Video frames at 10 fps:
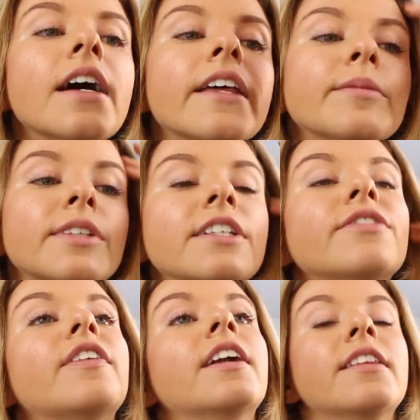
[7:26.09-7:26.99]
I'm just going to
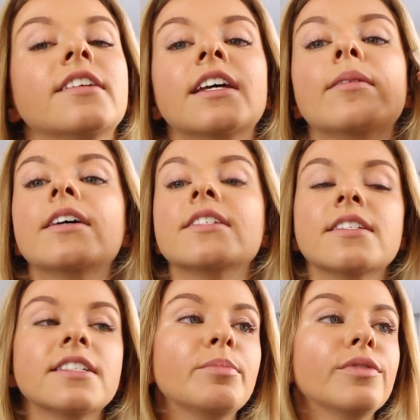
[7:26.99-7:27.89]
follow the same lines
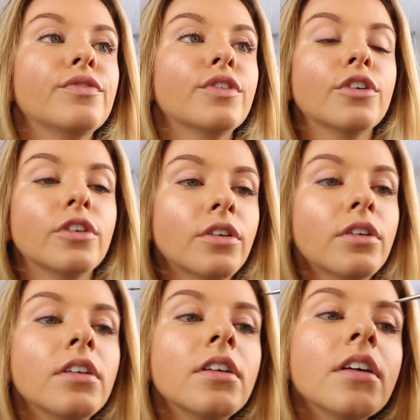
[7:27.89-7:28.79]
as I did before,
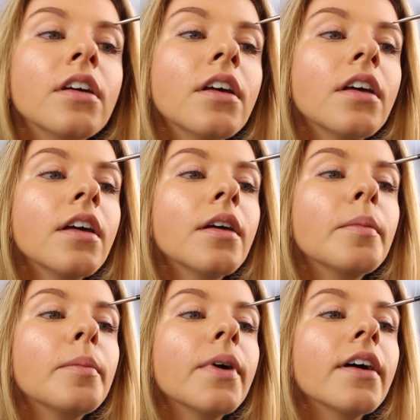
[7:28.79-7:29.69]

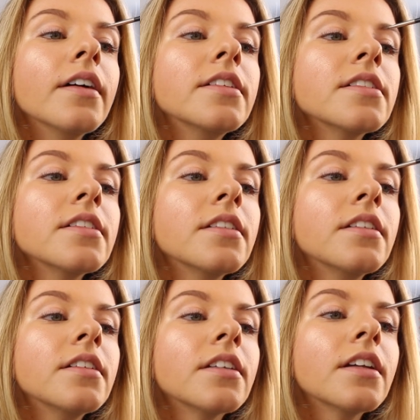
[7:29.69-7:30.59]
but
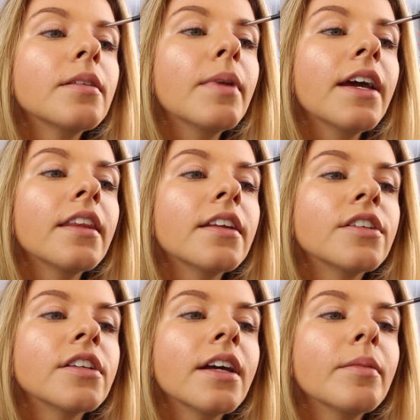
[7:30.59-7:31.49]
it's going to make the
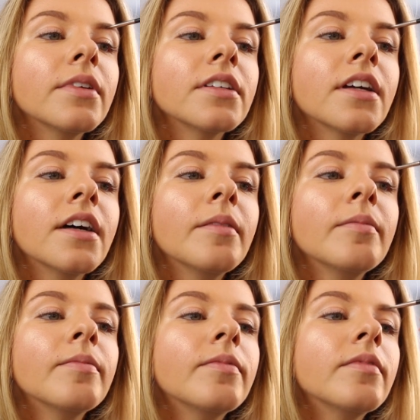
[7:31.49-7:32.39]
shape this time.